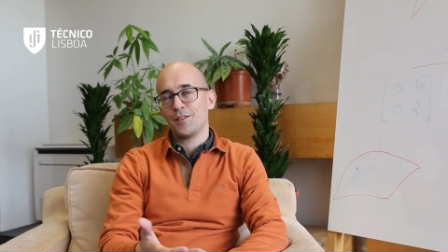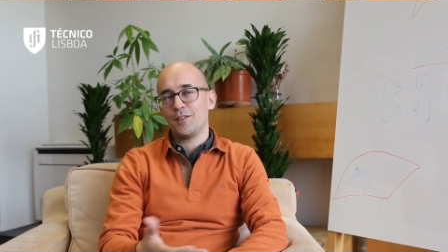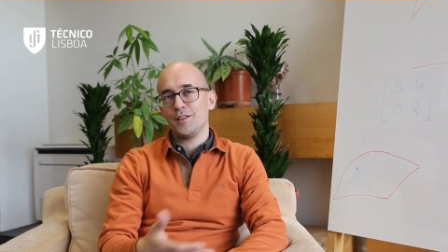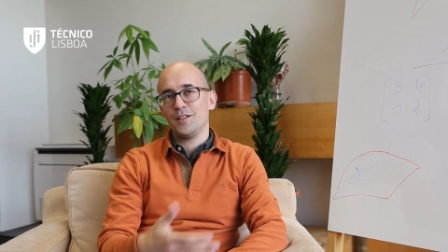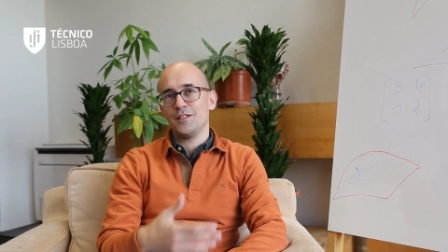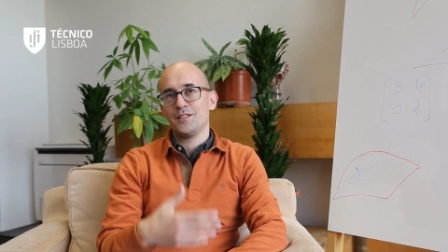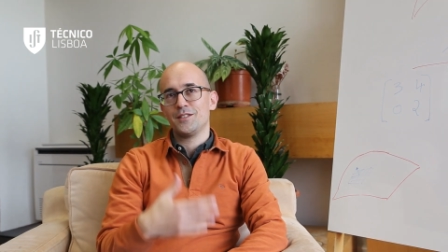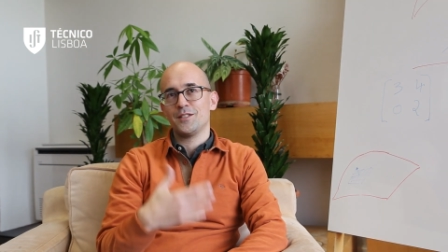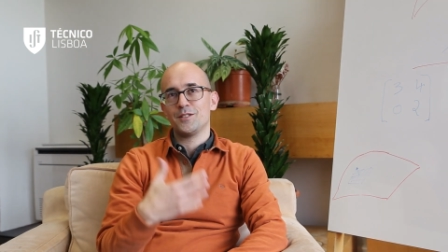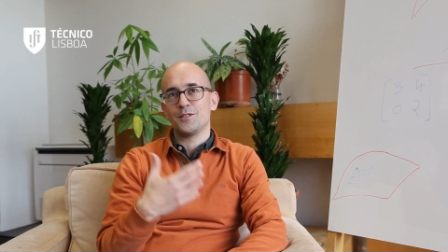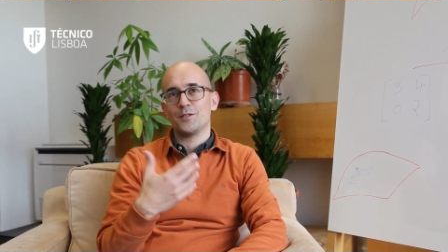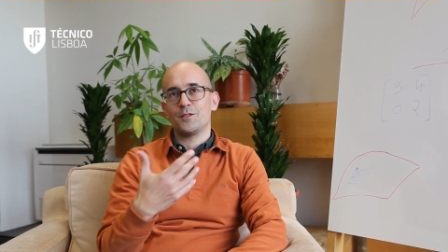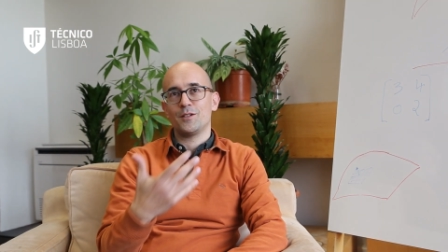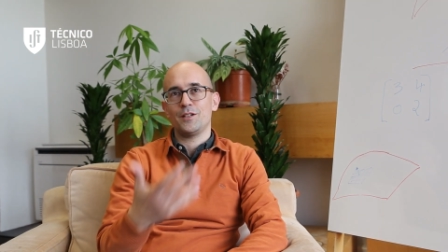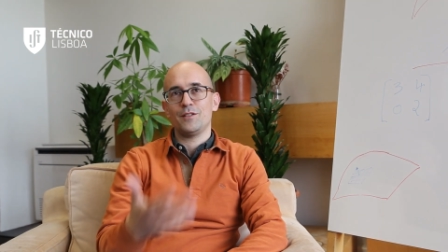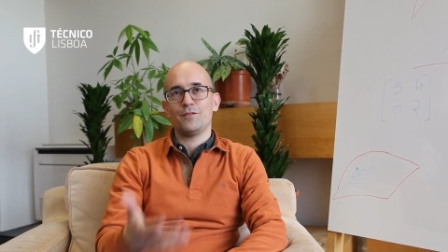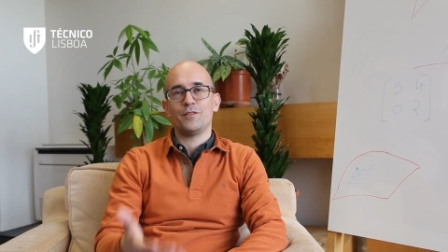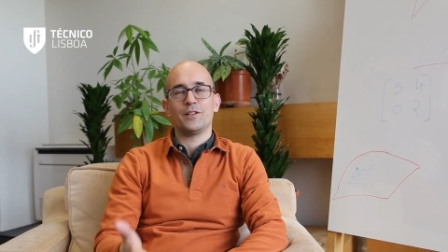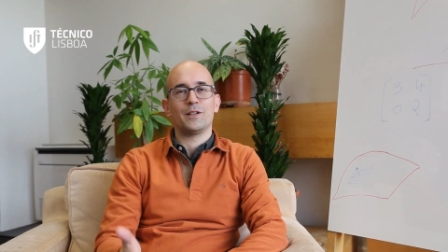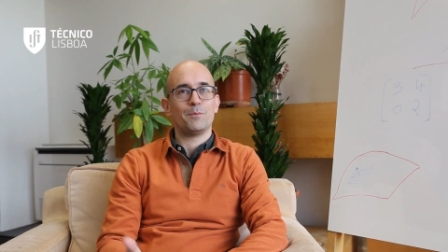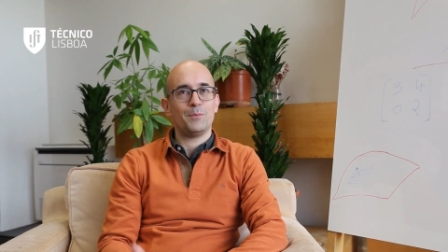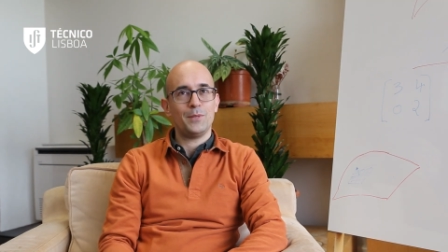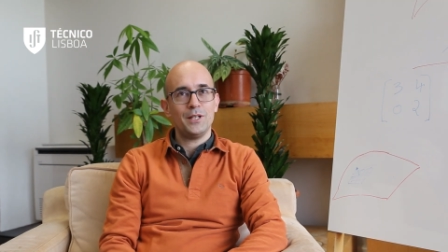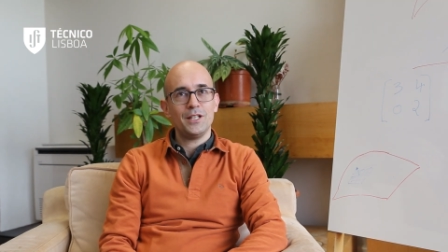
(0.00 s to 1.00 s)
thesis or
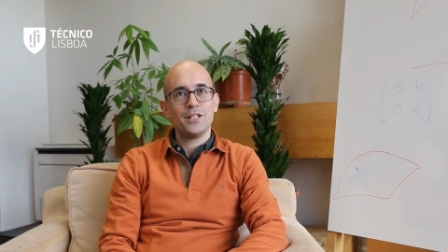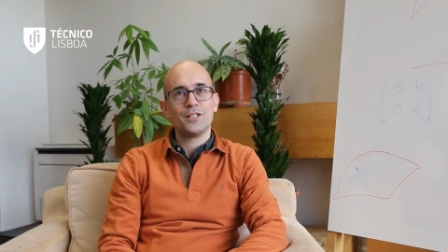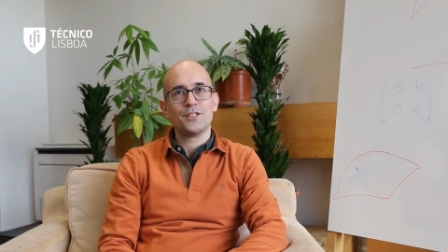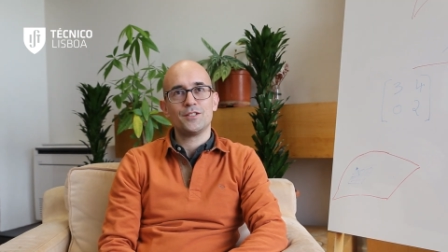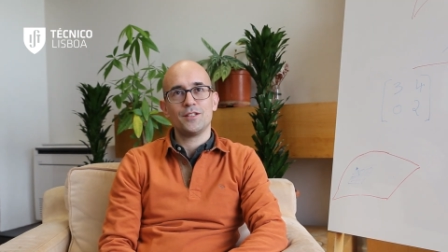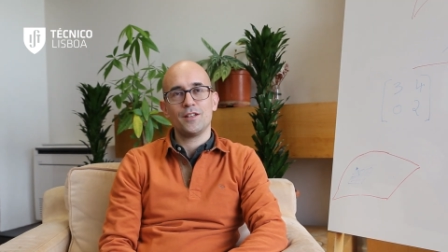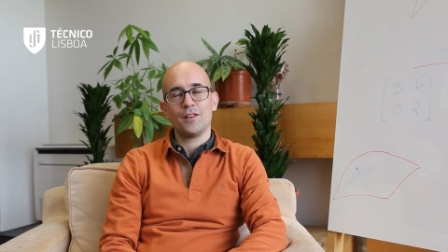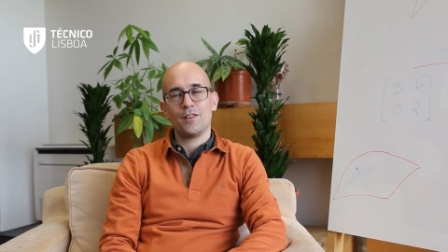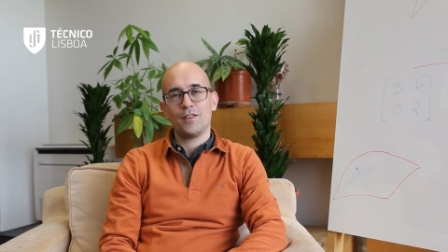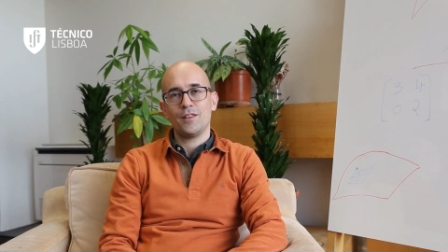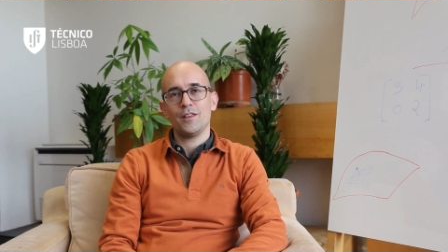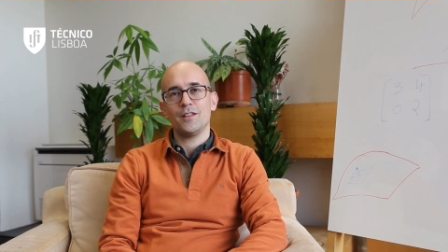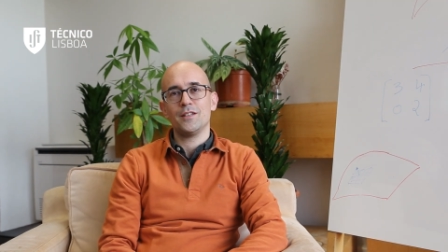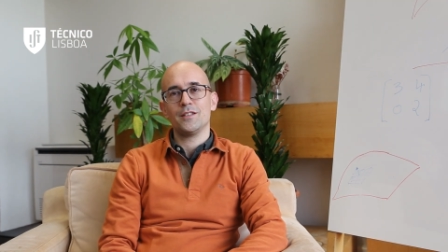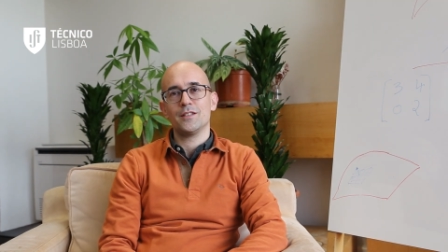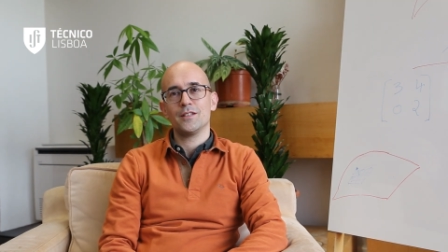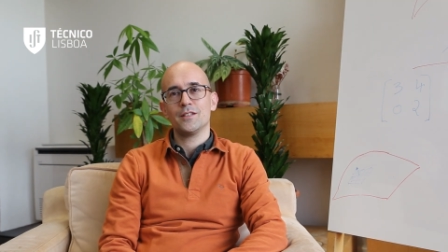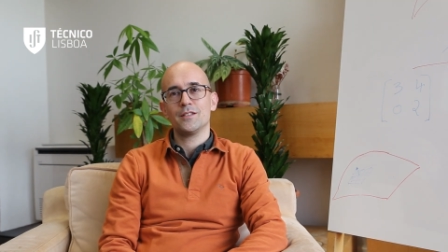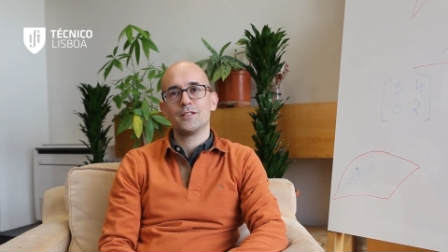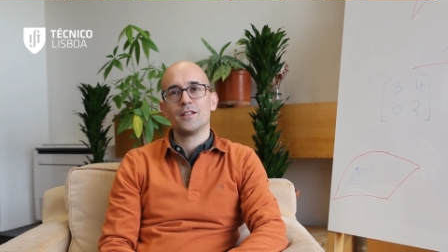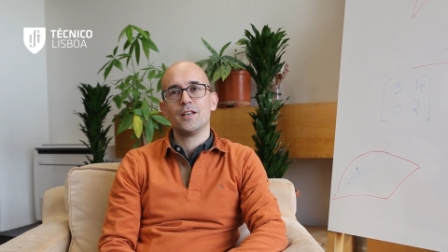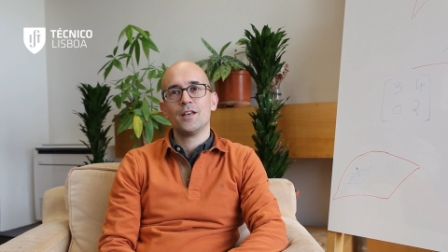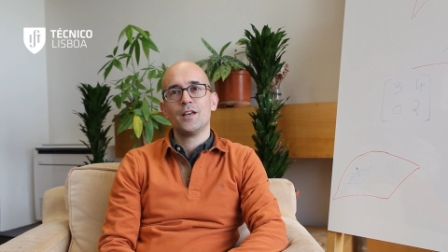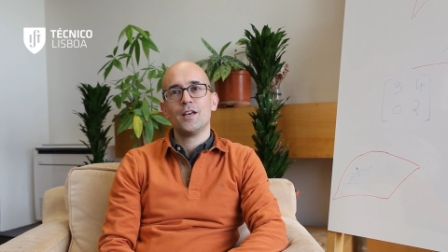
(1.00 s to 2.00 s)
even a PhD
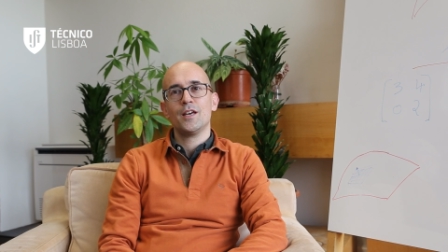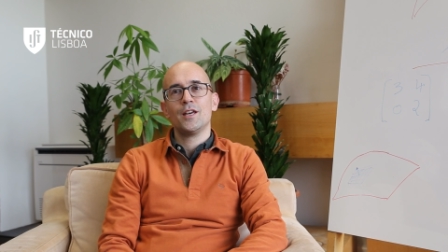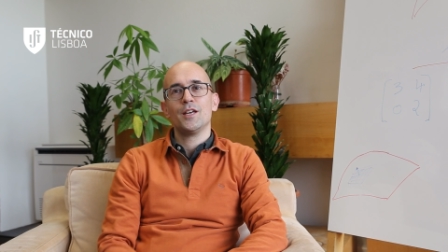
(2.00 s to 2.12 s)
thesis,